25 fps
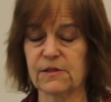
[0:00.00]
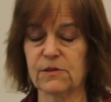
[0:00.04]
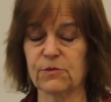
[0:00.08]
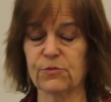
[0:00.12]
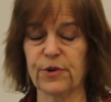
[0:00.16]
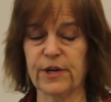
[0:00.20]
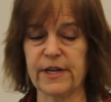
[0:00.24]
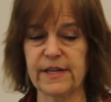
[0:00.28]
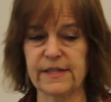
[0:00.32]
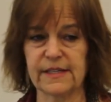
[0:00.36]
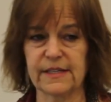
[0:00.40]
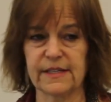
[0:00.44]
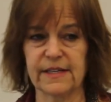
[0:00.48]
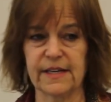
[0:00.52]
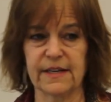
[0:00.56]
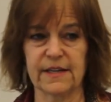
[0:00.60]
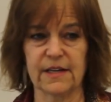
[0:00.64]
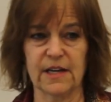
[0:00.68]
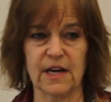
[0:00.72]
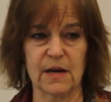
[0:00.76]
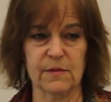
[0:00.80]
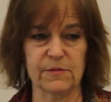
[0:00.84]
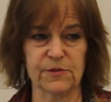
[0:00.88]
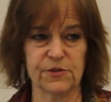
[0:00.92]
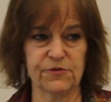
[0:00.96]

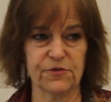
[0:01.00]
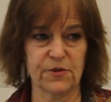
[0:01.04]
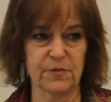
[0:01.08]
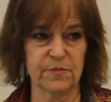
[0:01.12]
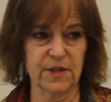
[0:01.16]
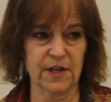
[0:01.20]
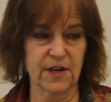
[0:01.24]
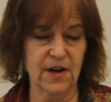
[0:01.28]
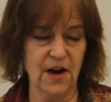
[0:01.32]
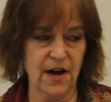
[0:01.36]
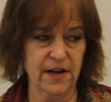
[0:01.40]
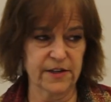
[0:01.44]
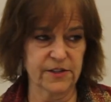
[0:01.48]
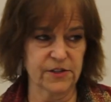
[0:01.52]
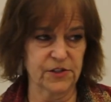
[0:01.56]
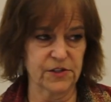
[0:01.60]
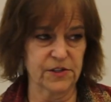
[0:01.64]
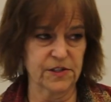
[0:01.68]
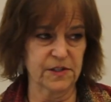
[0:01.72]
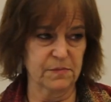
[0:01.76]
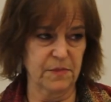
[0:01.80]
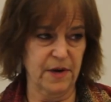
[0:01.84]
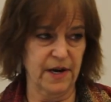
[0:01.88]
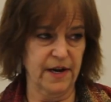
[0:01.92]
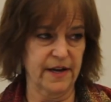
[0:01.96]
Reasoning comes from the
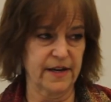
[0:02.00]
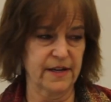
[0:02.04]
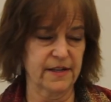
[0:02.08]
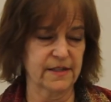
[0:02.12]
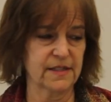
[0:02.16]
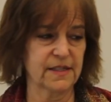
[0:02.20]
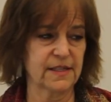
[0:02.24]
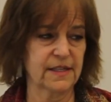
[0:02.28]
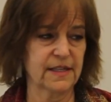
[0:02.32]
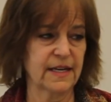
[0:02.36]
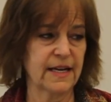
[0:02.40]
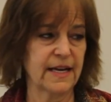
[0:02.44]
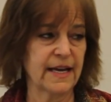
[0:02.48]
conscious mind.